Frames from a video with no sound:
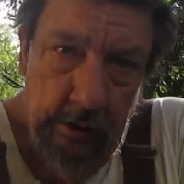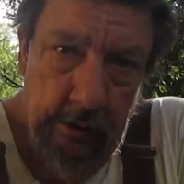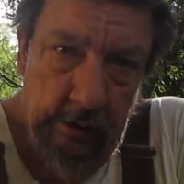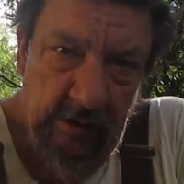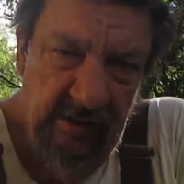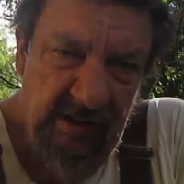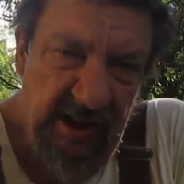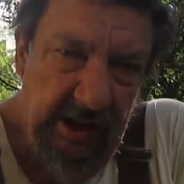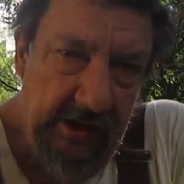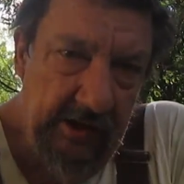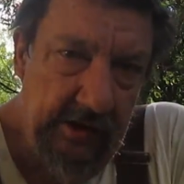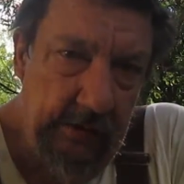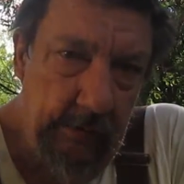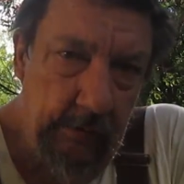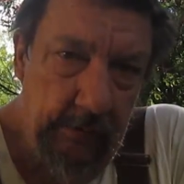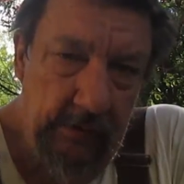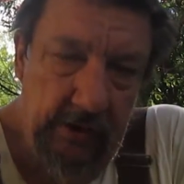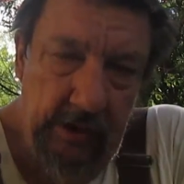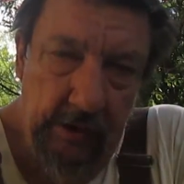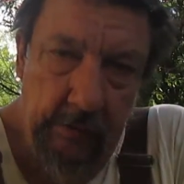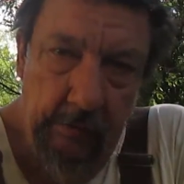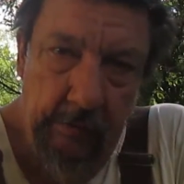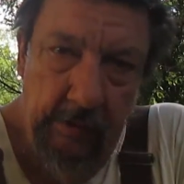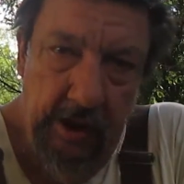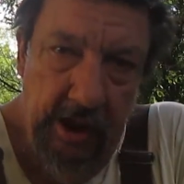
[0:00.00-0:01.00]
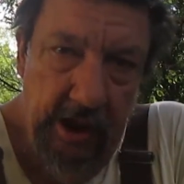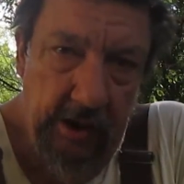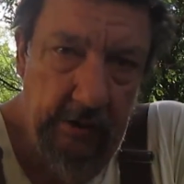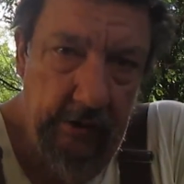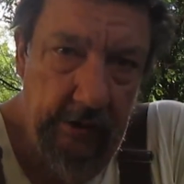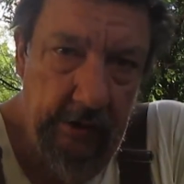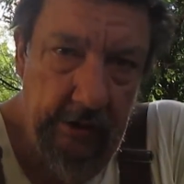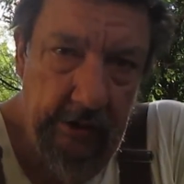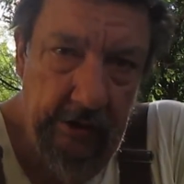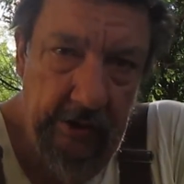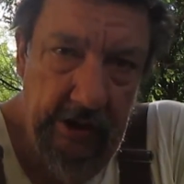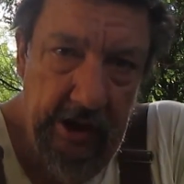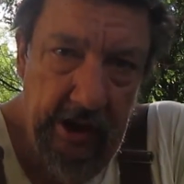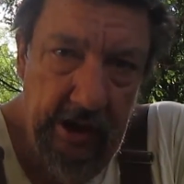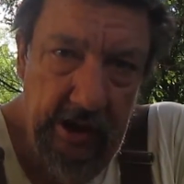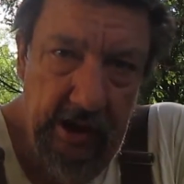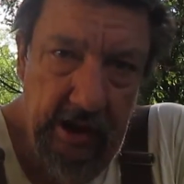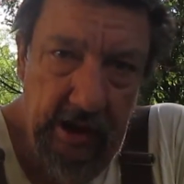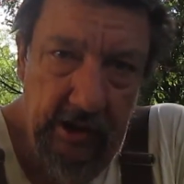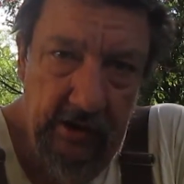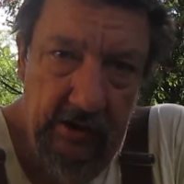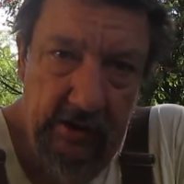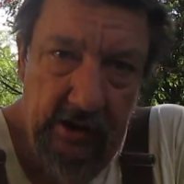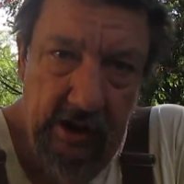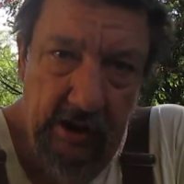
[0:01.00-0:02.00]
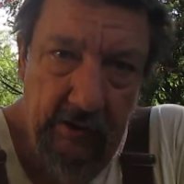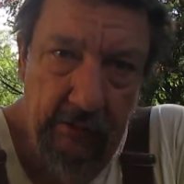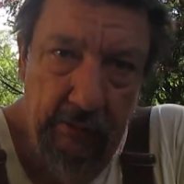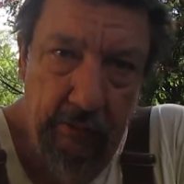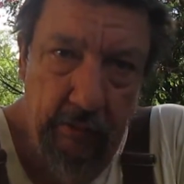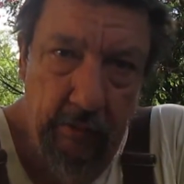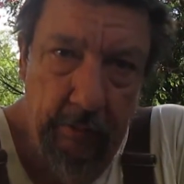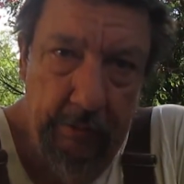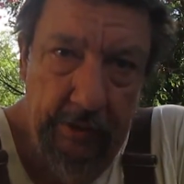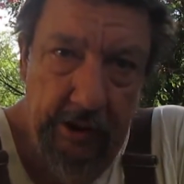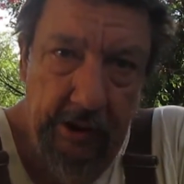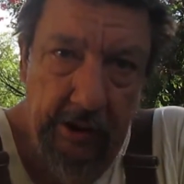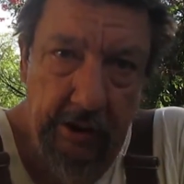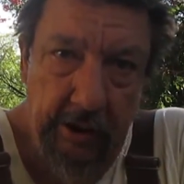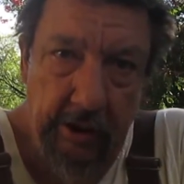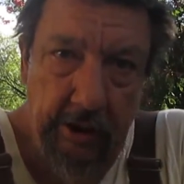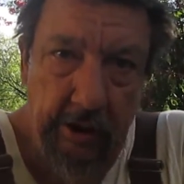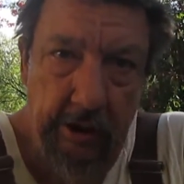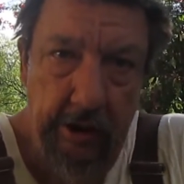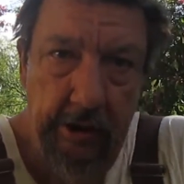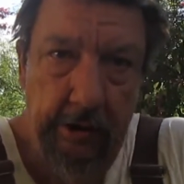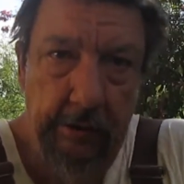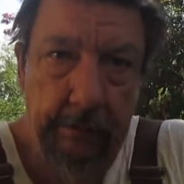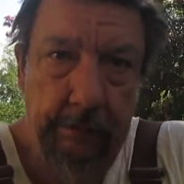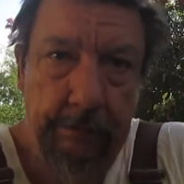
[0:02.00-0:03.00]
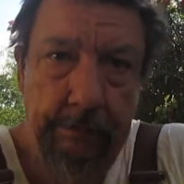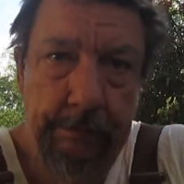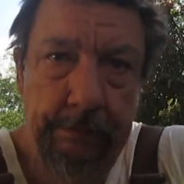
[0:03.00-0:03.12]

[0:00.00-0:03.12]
custom thumbnail and all that kind of stuff will be gone.